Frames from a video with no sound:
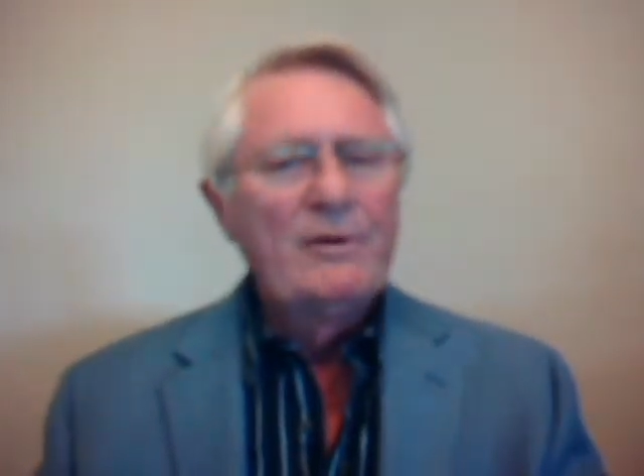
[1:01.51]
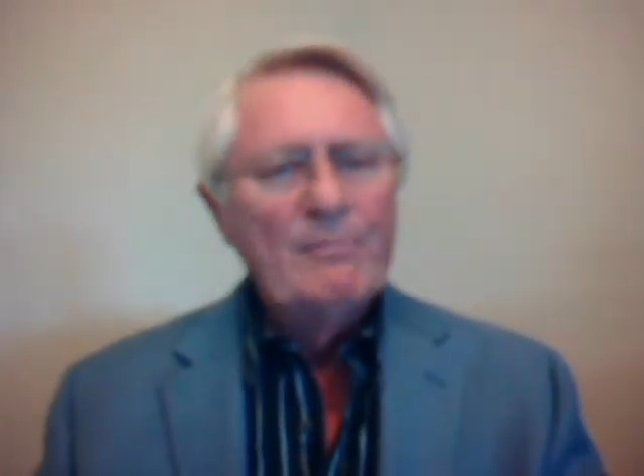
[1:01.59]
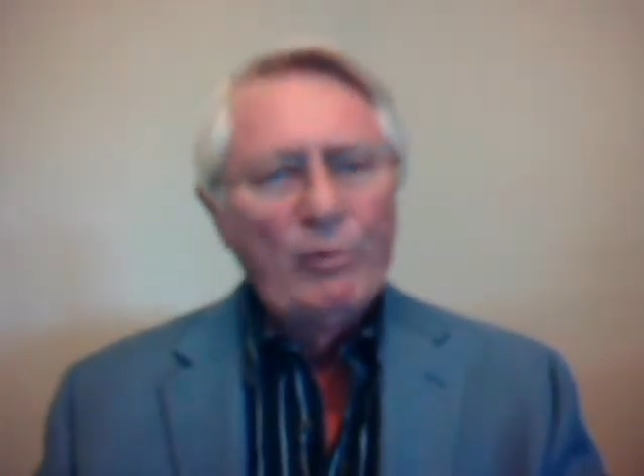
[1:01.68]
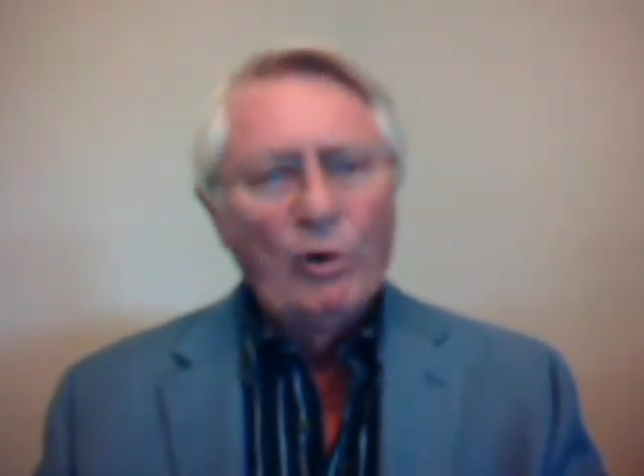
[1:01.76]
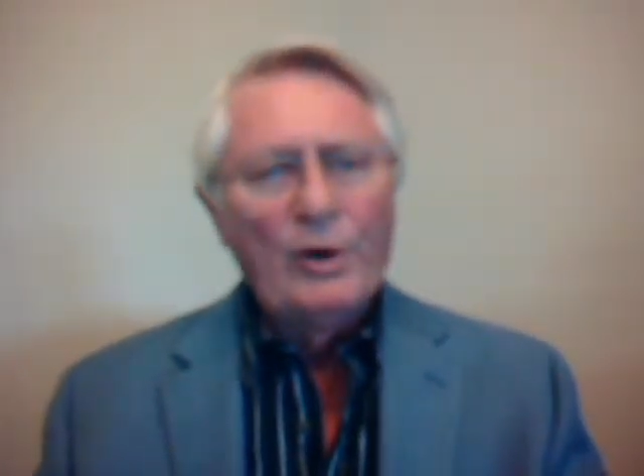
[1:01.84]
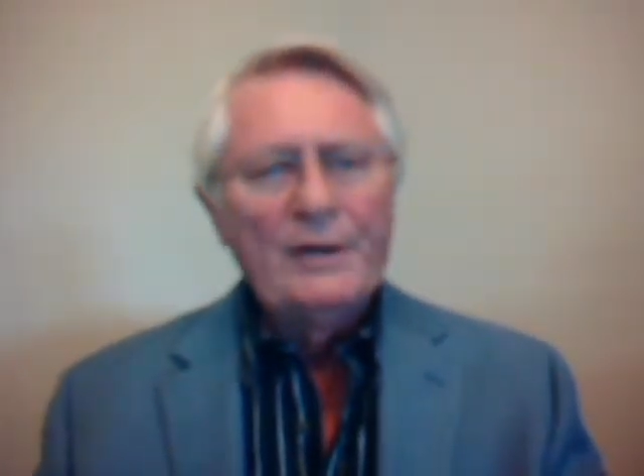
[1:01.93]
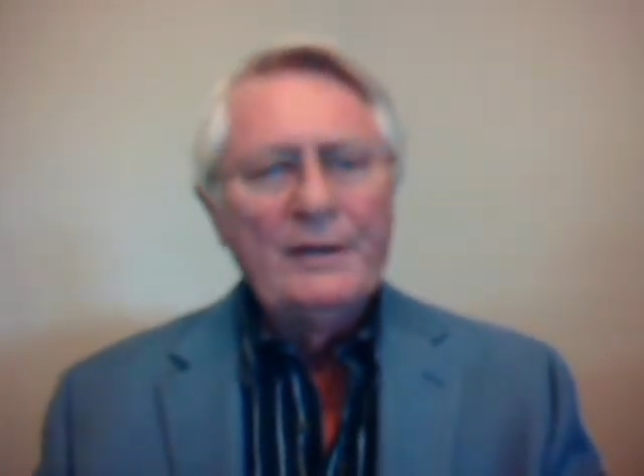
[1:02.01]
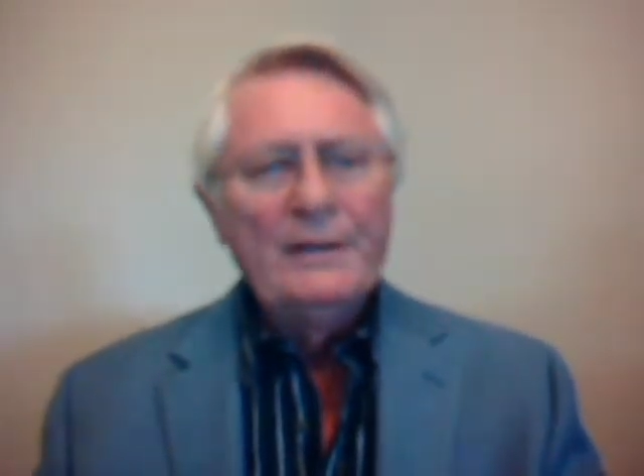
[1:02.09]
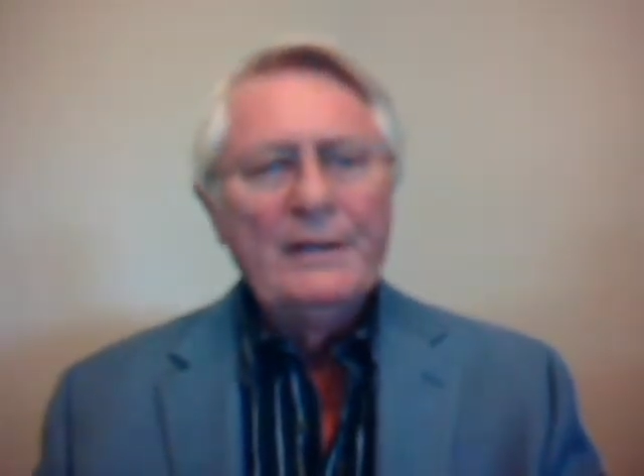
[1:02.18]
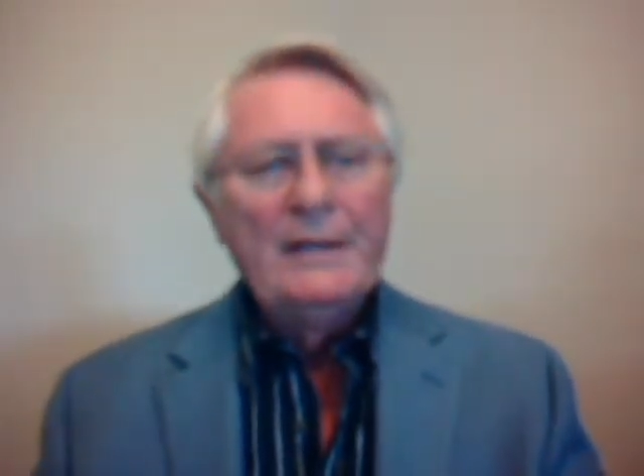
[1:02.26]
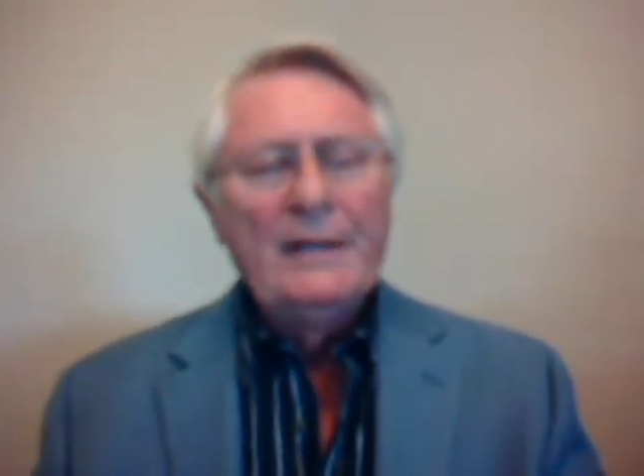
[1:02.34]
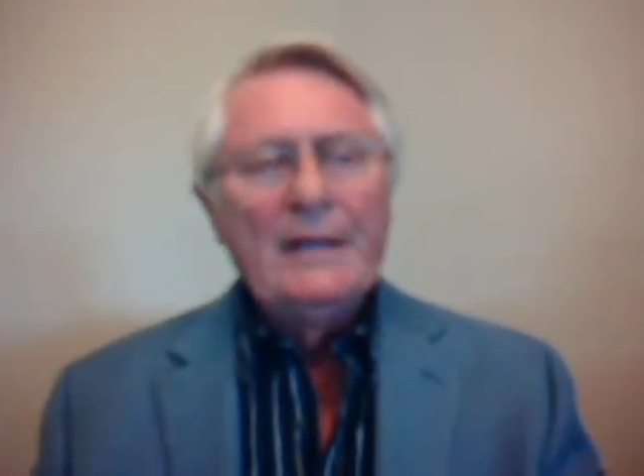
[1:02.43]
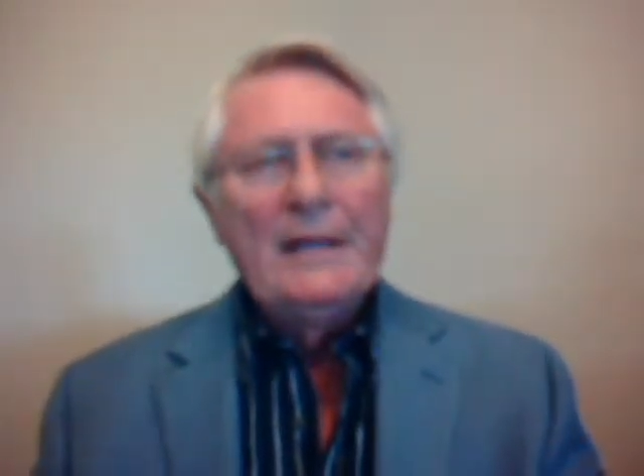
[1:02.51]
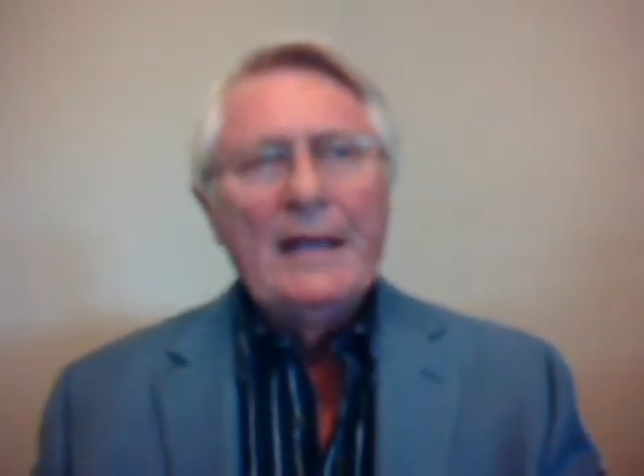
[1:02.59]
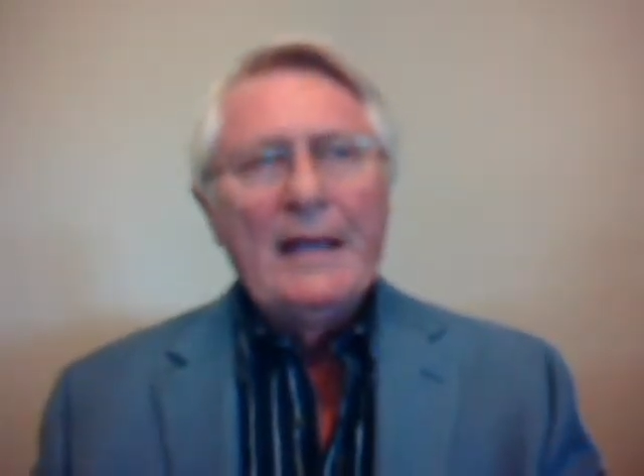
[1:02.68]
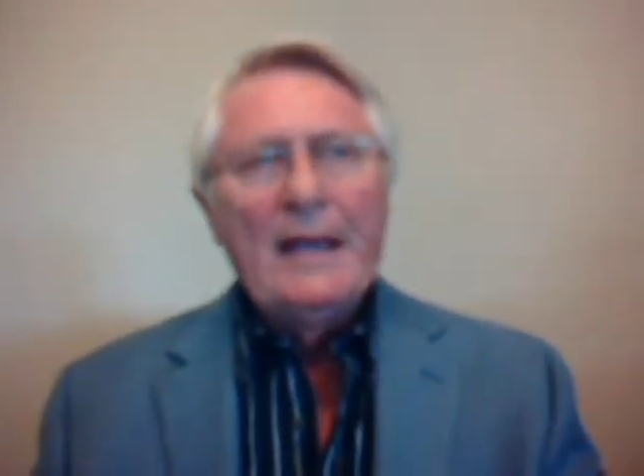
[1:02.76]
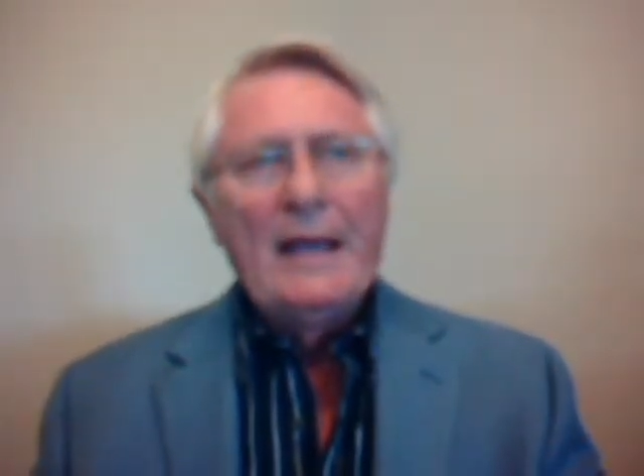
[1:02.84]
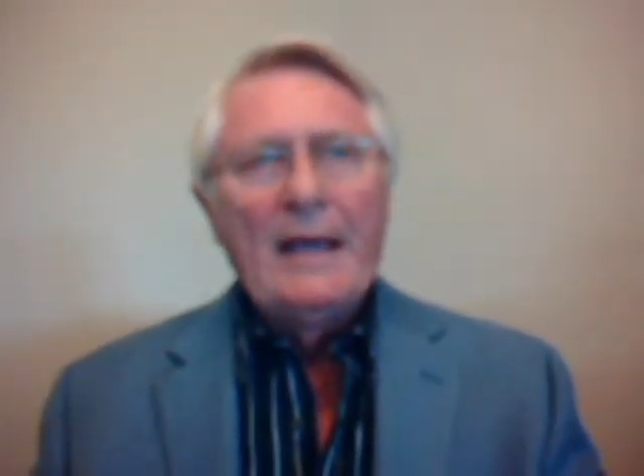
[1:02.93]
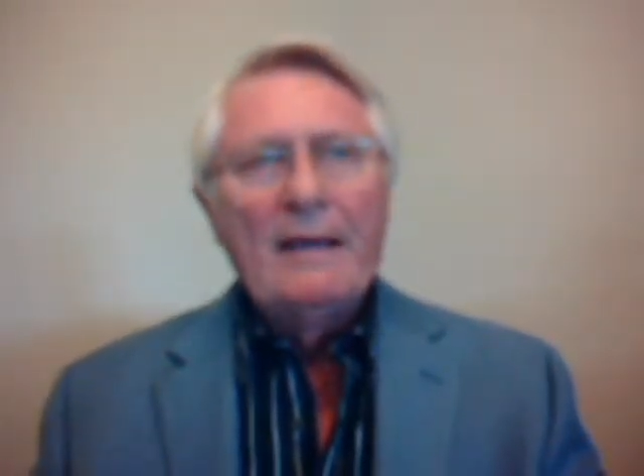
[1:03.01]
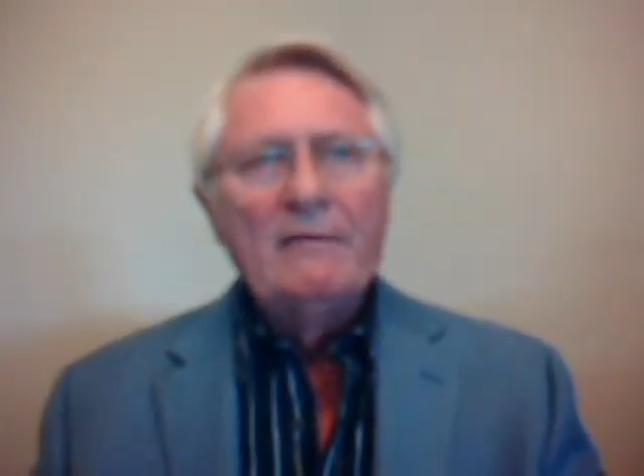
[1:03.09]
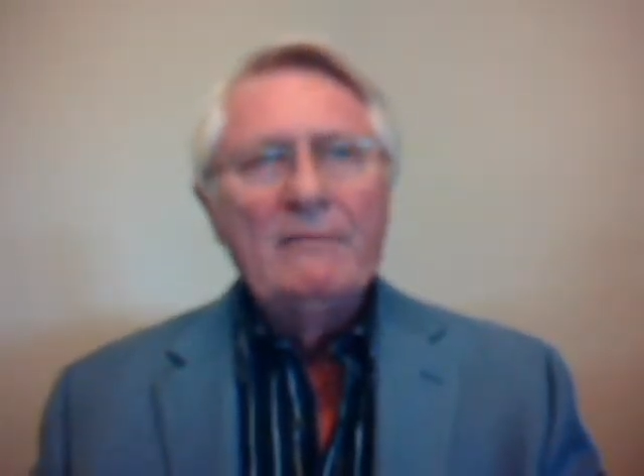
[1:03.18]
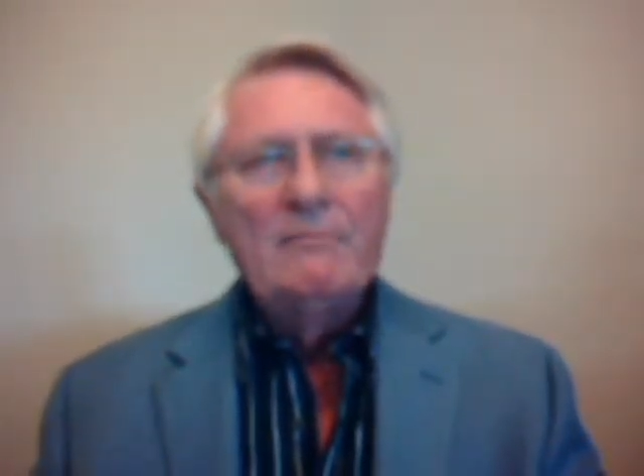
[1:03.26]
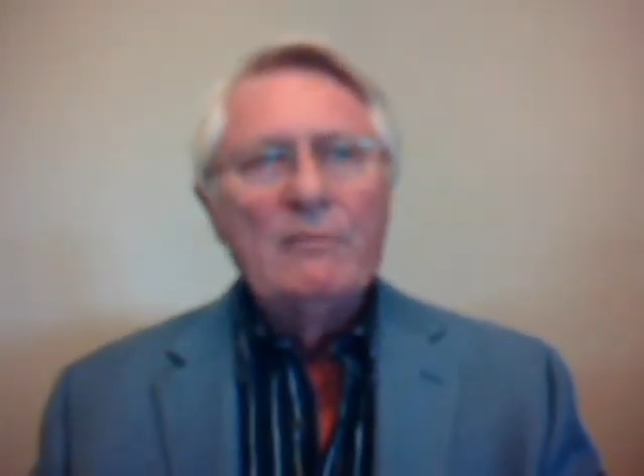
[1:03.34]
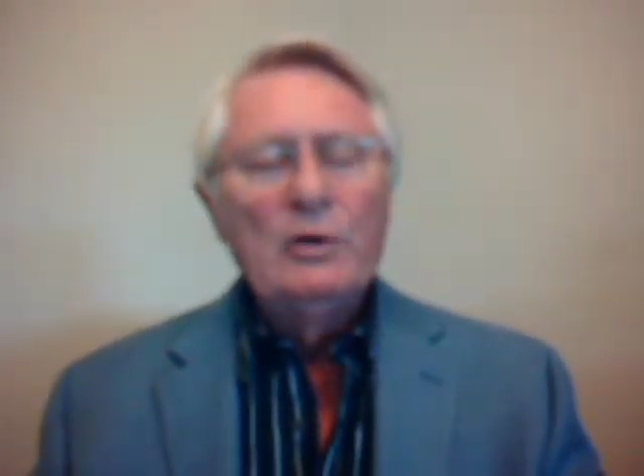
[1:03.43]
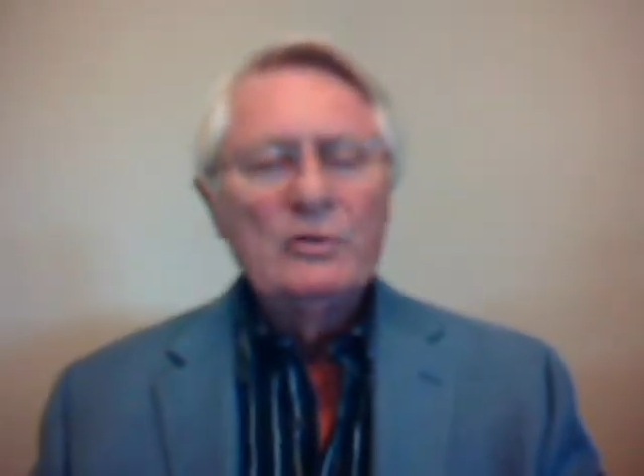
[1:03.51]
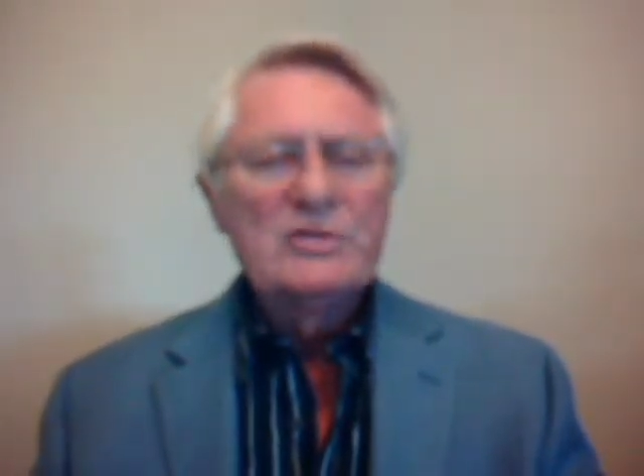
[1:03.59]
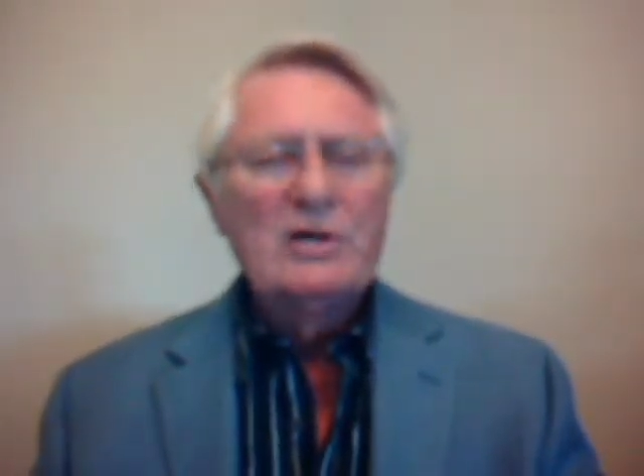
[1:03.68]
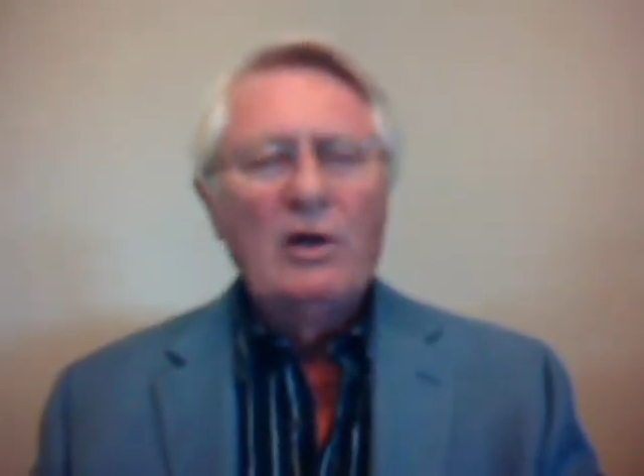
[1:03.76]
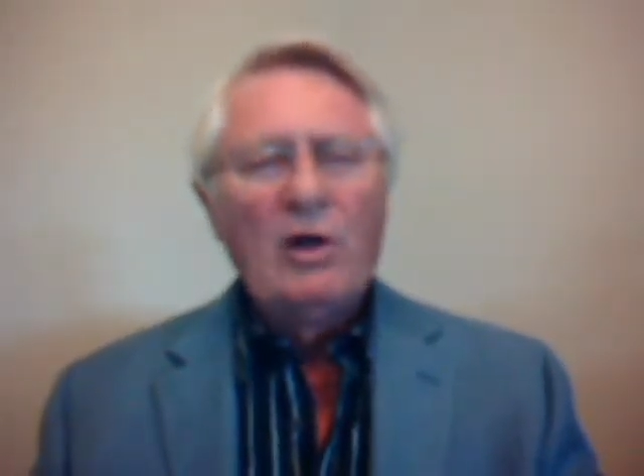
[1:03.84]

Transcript: important, and most